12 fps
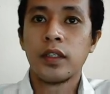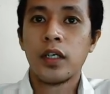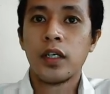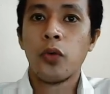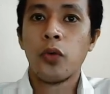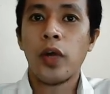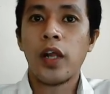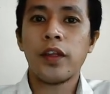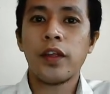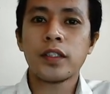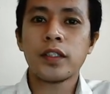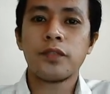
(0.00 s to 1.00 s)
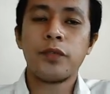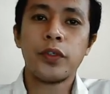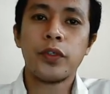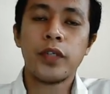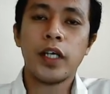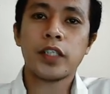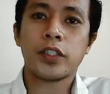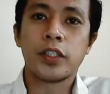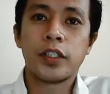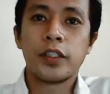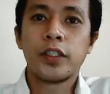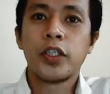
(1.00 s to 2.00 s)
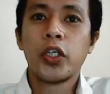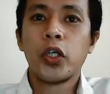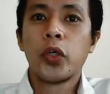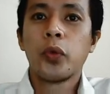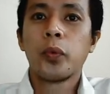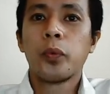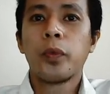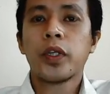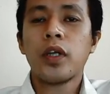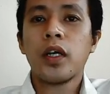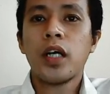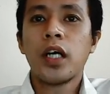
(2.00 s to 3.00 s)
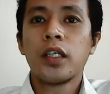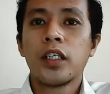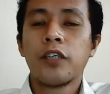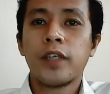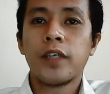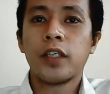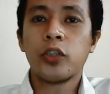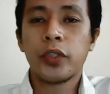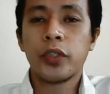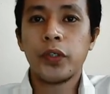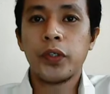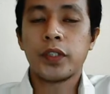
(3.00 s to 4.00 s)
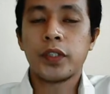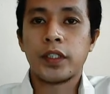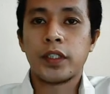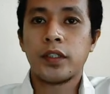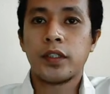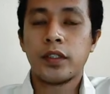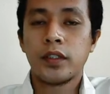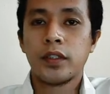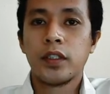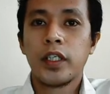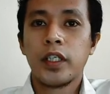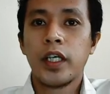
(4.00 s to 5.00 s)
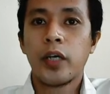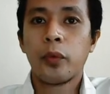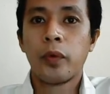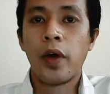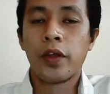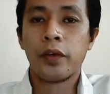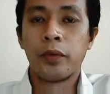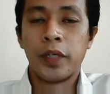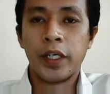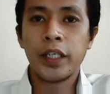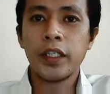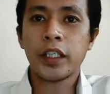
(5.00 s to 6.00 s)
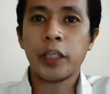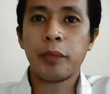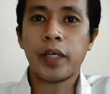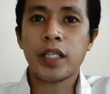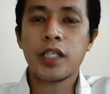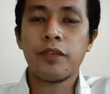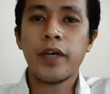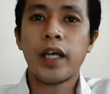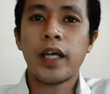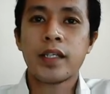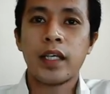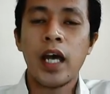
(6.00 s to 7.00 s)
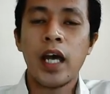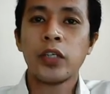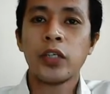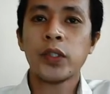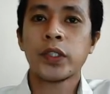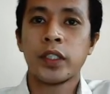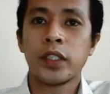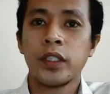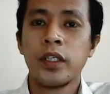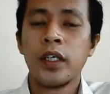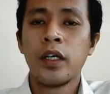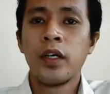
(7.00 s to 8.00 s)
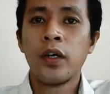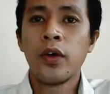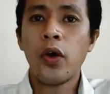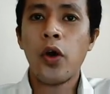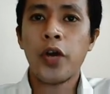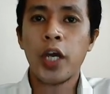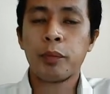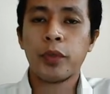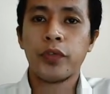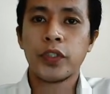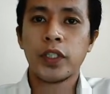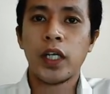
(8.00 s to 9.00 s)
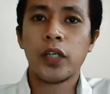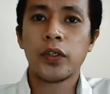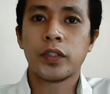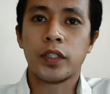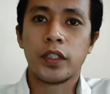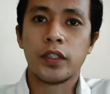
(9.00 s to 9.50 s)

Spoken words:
Well, in this video lecture, we talk on the different computer users, wherein it can be classified as an end user or a professional user.